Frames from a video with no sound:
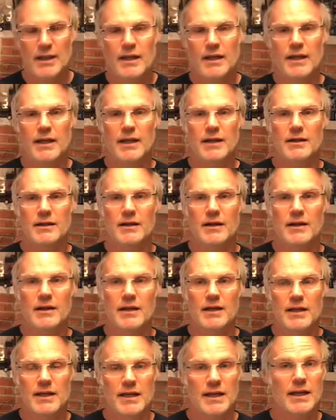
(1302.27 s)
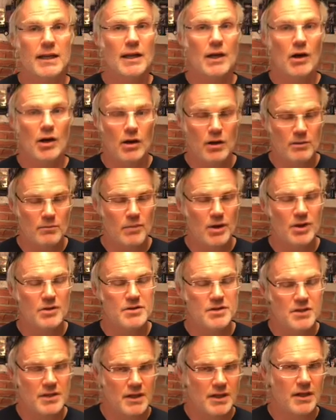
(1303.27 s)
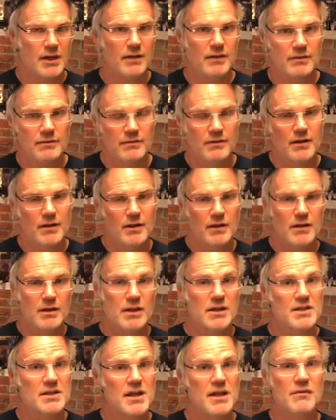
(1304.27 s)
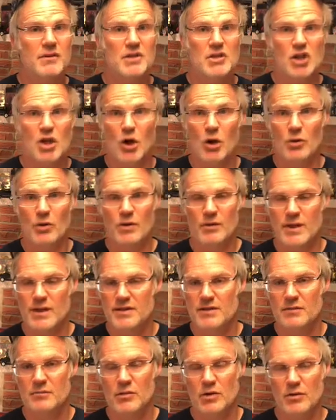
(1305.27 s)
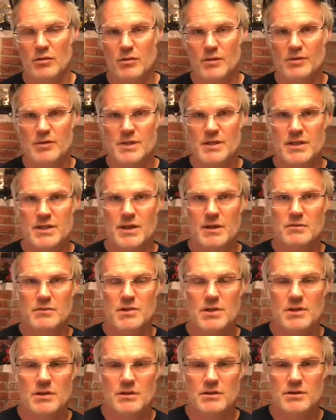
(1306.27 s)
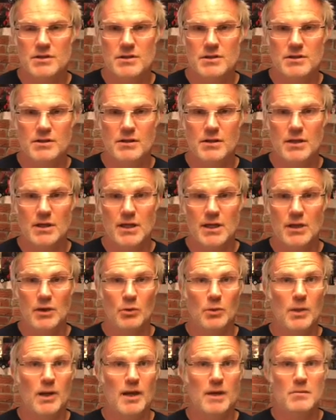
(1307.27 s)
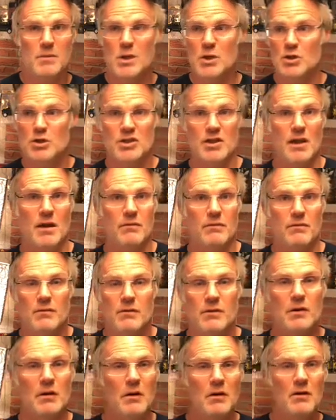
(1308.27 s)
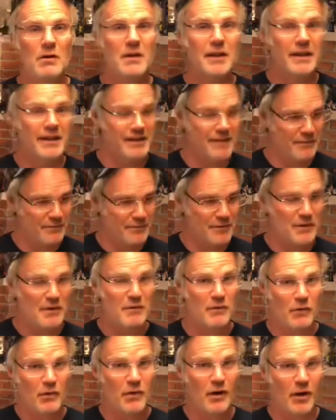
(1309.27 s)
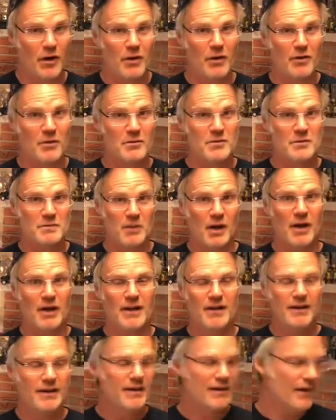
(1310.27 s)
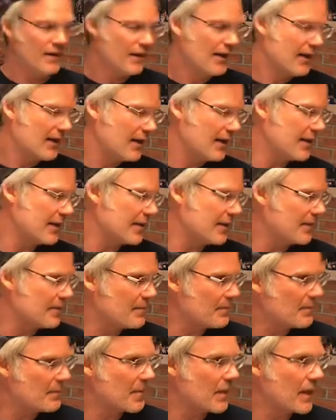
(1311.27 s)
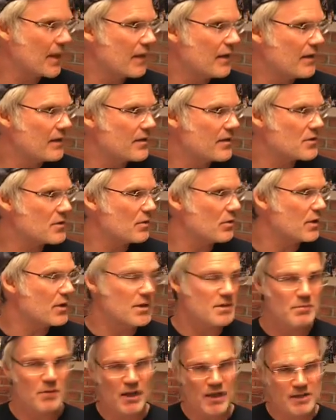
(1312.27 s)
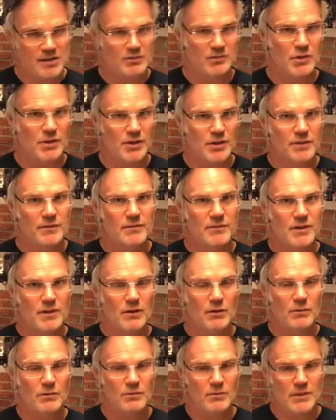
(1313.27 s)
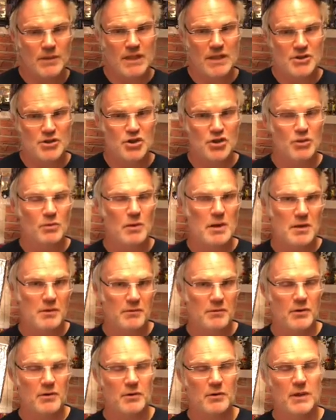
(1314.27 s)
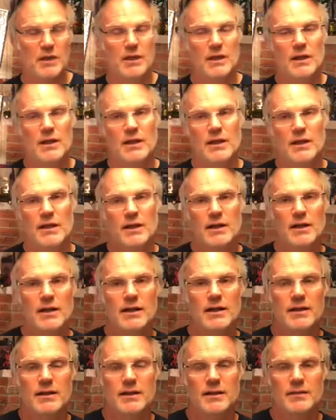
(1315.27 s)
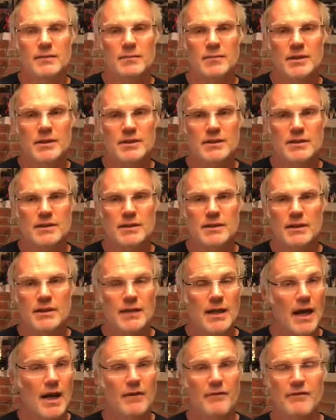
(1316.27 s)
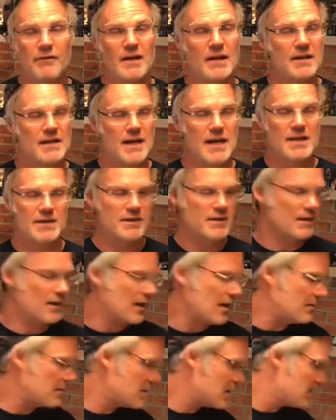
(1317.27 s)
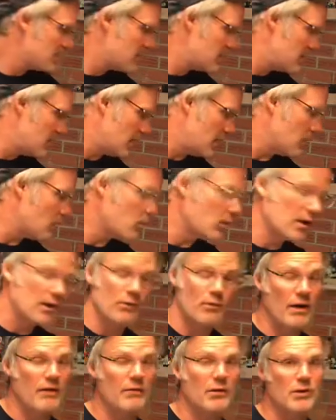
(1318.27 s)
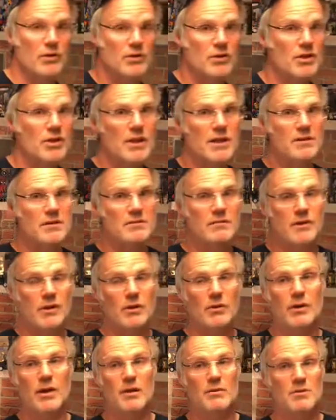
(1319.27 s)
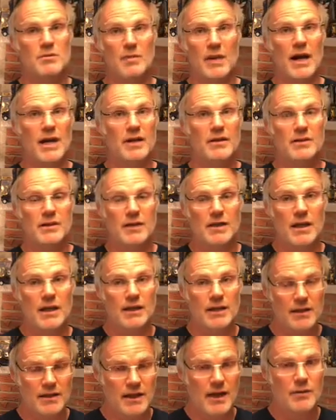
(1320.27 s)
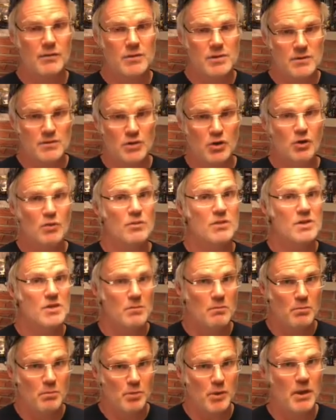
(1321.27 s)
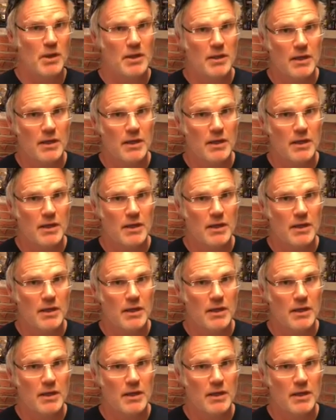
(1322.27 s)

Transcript: and uh, it can get hard in parts and you gotta you can save as you go though. That's the beauty about these games. You can just you kill one enemy, save. You know, like if if you're in a hard spot, um, so it is possible to you know inch your way through. Uh, but uh, yeah, fantastic games and really revolutionized video games back in the day. Like that was Doom was a big